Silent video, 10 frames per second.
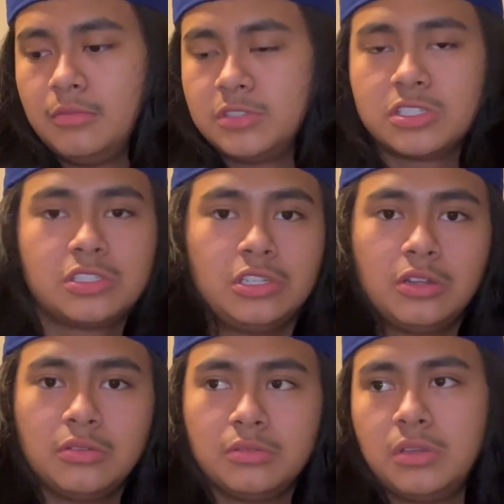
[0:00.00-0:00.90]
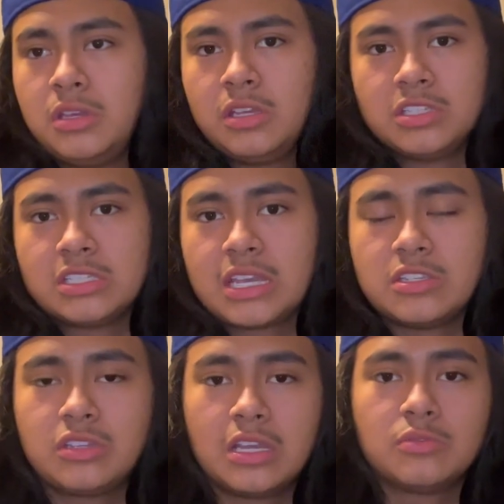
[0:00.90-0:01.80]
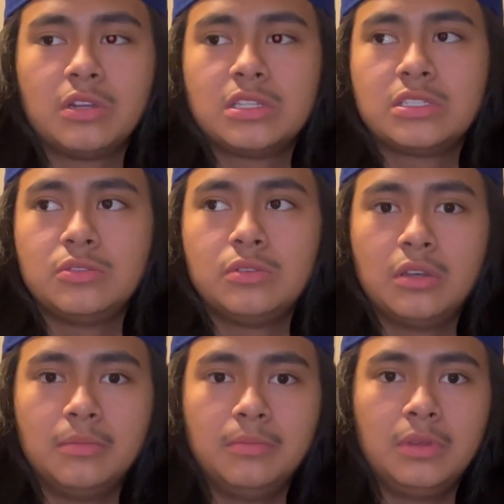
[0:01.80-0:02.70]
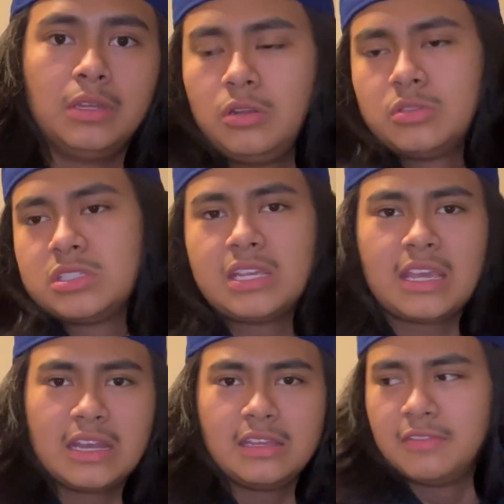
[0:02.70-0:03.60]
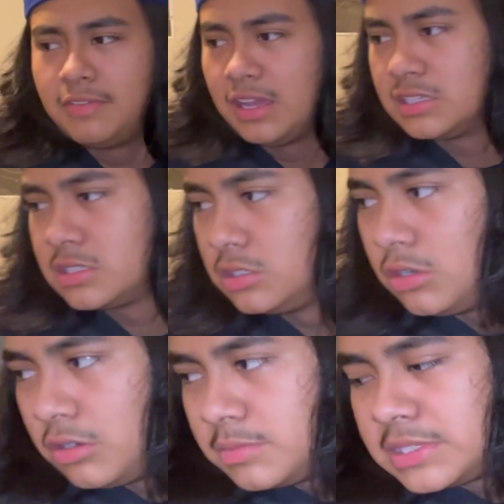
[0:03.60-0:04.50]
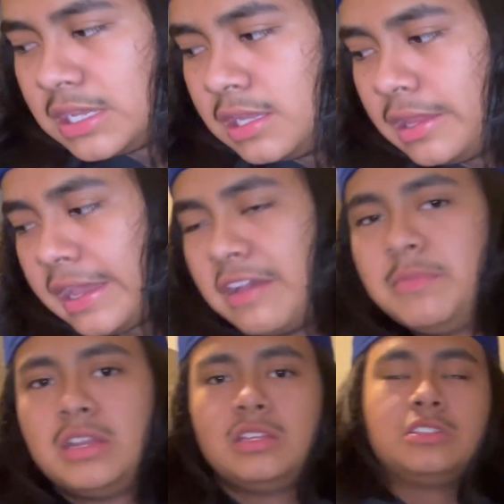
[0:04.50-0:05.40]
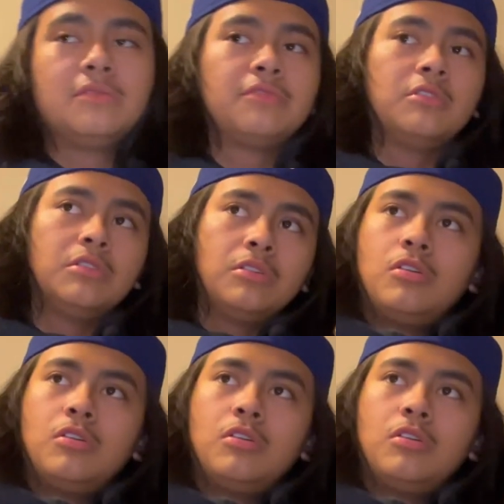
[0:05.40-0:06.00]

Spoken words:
Just just in case you guys wanted to just take any advice. You know what I'm saying? Like I've been in the gym for